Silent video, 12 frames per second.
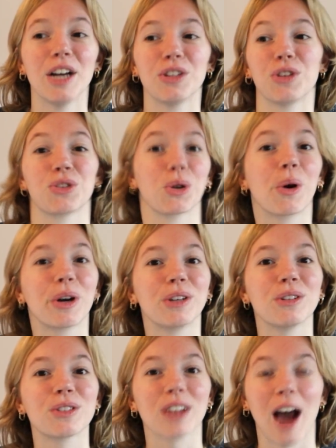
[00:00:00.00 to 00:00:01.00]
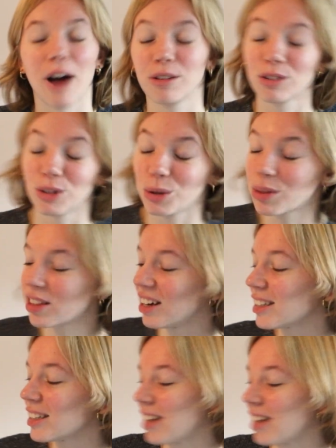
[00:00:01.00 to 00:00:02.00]
tutorials on how to do
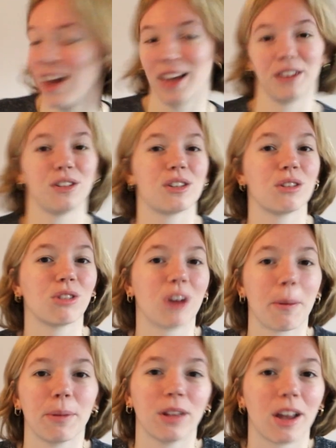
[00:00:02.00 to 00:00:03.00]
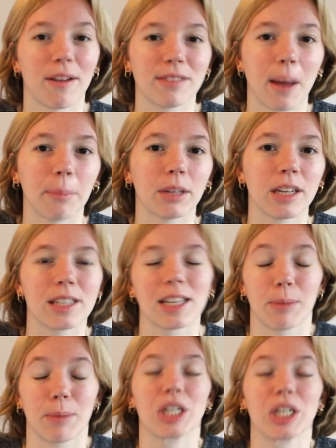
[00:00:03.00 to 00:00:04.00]
things, and just look up a lot of templates,
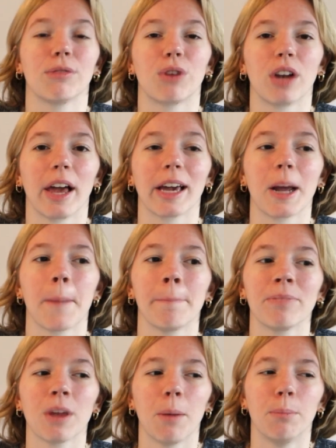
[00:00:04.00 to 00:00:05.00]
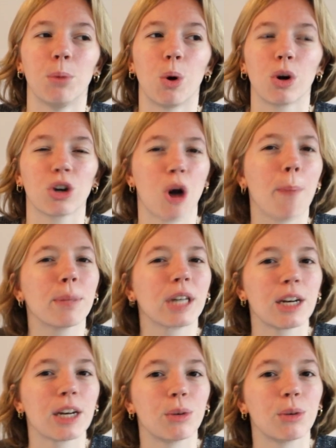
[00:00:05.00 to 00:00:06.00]
especially for like more
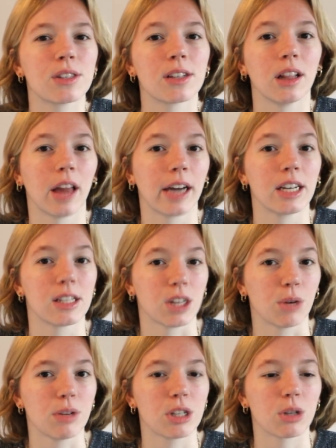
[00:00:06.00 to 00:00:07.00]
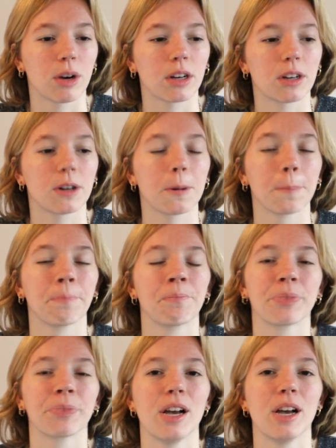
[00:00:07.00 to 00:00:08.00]
complicated ones like the series tracker.
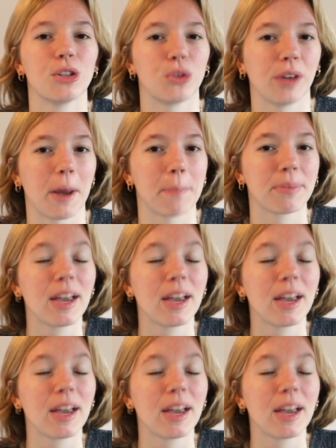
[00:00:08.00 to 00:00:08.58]
So yeah,